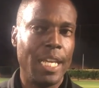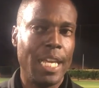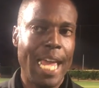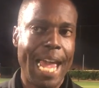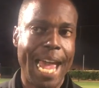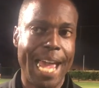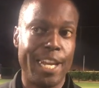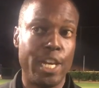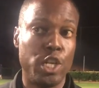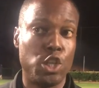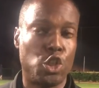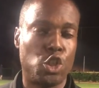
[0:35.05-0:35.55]

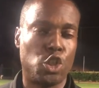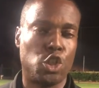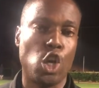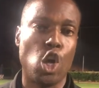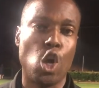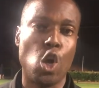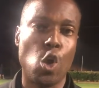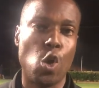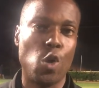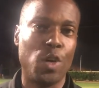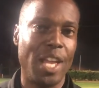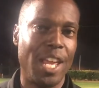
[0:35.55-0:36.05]
and it
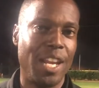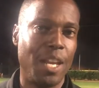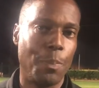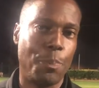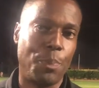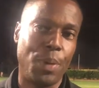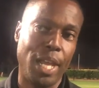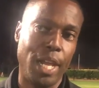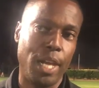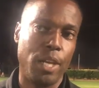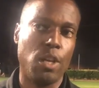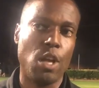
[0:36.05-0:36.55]
showed and it
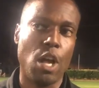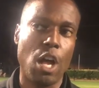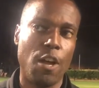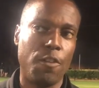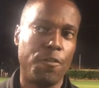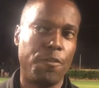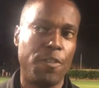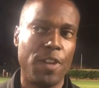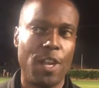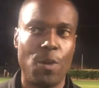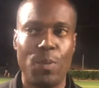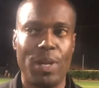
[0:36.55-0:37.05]
paid
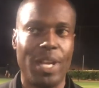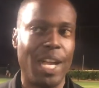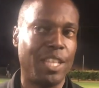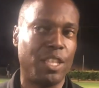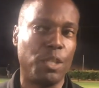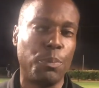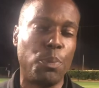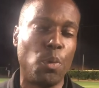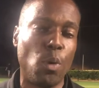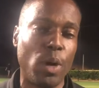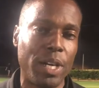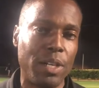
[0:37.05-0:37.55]
off, and we got the
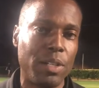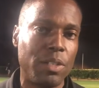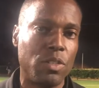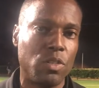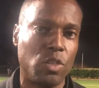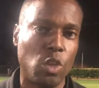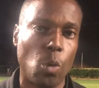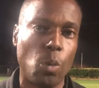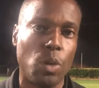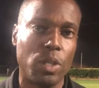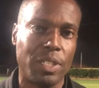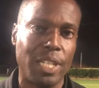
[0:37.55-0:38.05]
point.
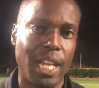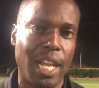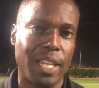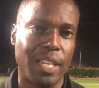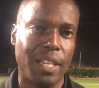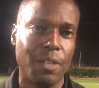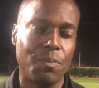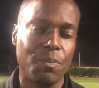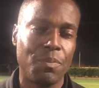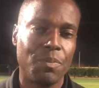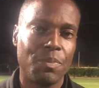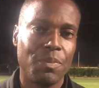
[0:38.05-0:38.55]
So we'll take it.